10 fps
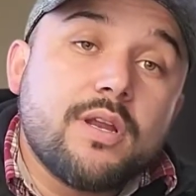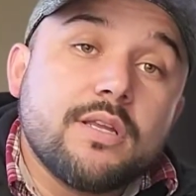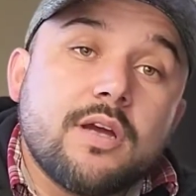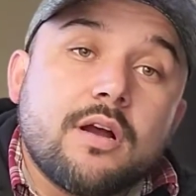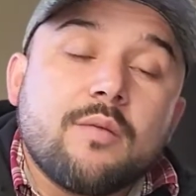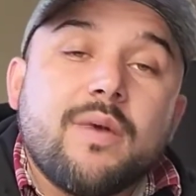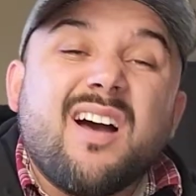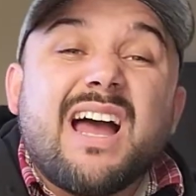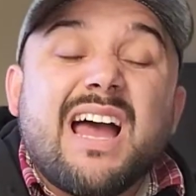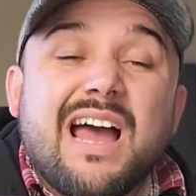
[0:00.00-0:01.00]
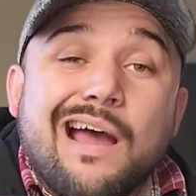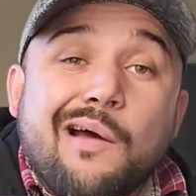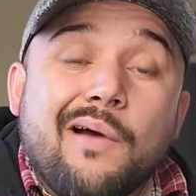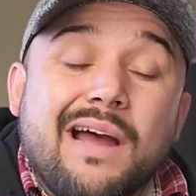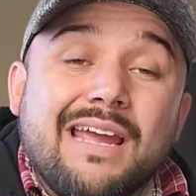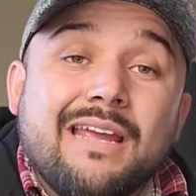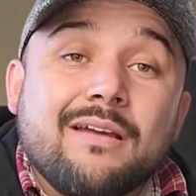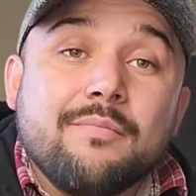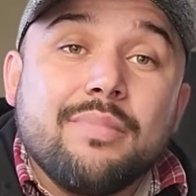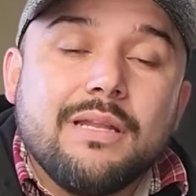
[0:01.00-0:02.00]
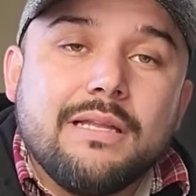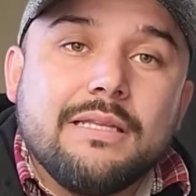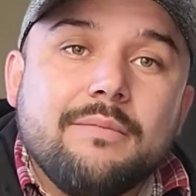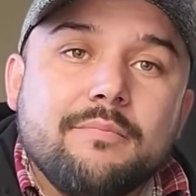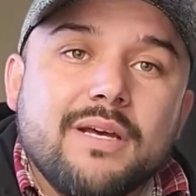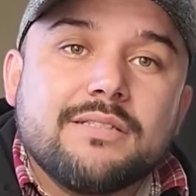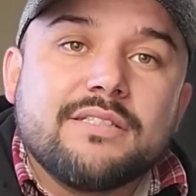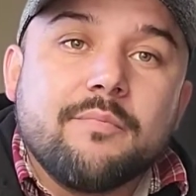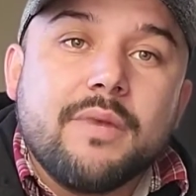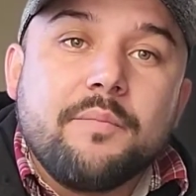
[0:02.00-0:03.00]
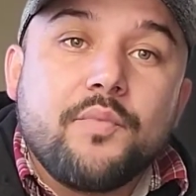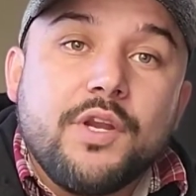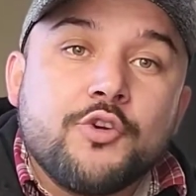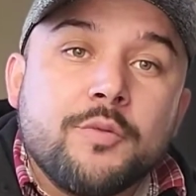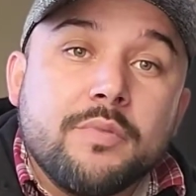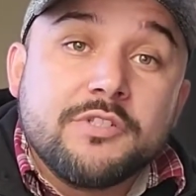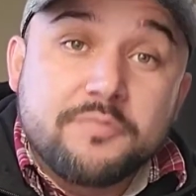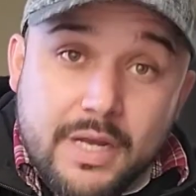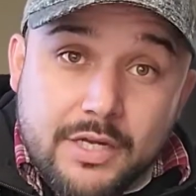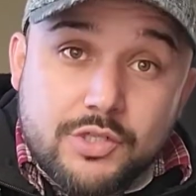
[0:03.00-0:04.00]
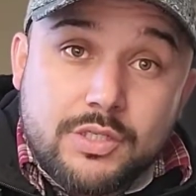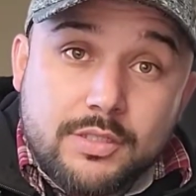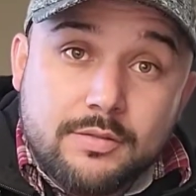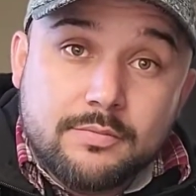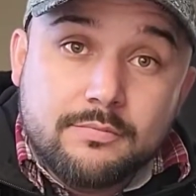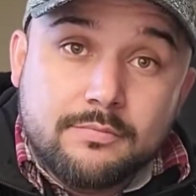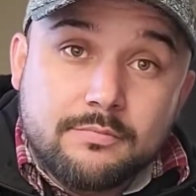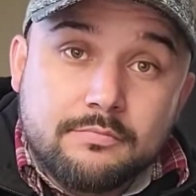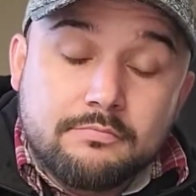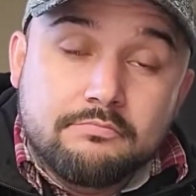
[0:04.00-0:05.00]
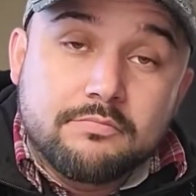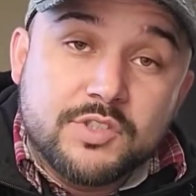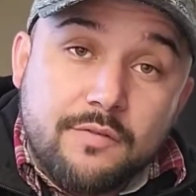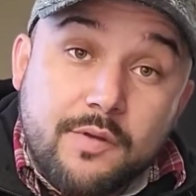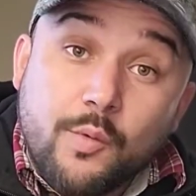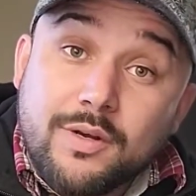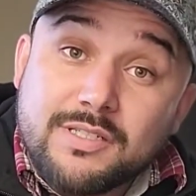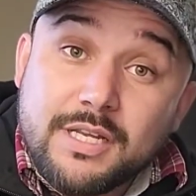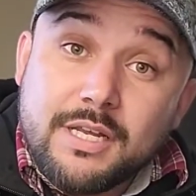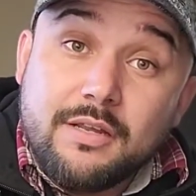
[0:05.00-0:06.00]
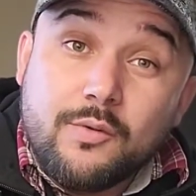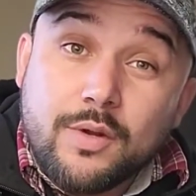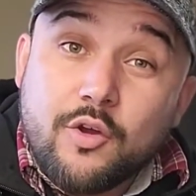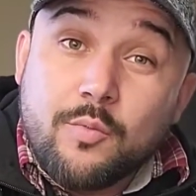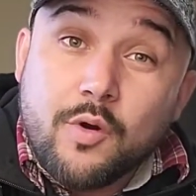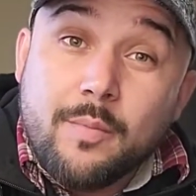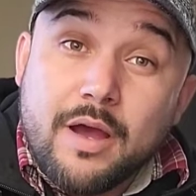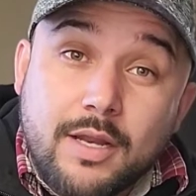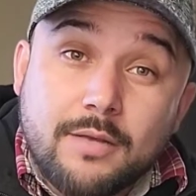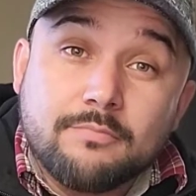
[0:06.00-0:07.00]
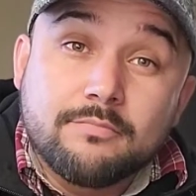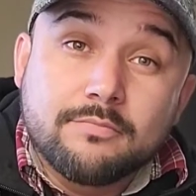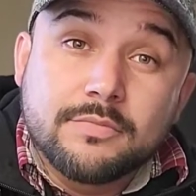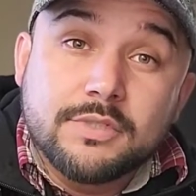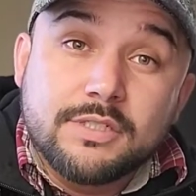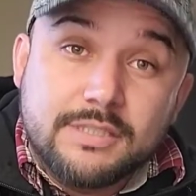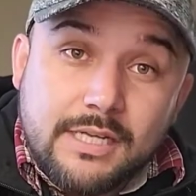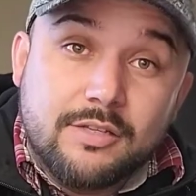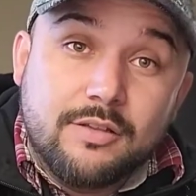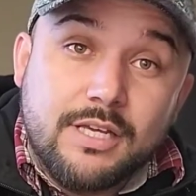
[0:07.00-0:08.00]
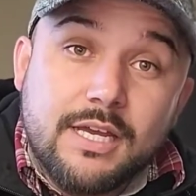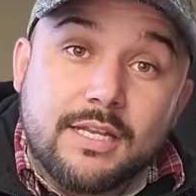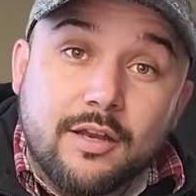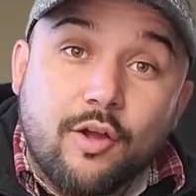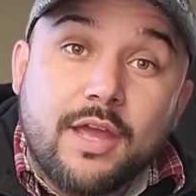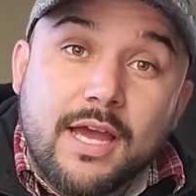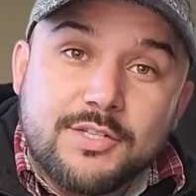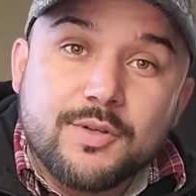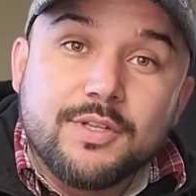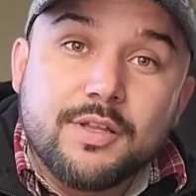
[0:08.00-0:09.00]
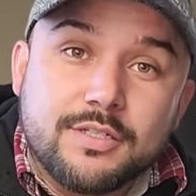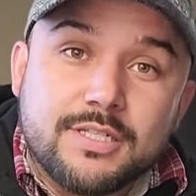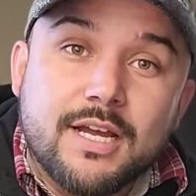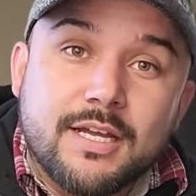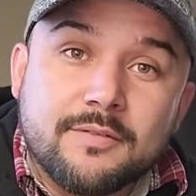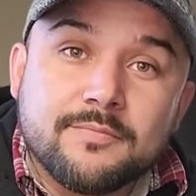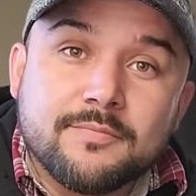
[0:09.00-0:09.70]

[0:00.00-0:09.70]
gonna talk about how I completely messed up my pre-trip inspection. So if you wanna see, you wanna know more about it, stay till the end and I'll catch you on the other side.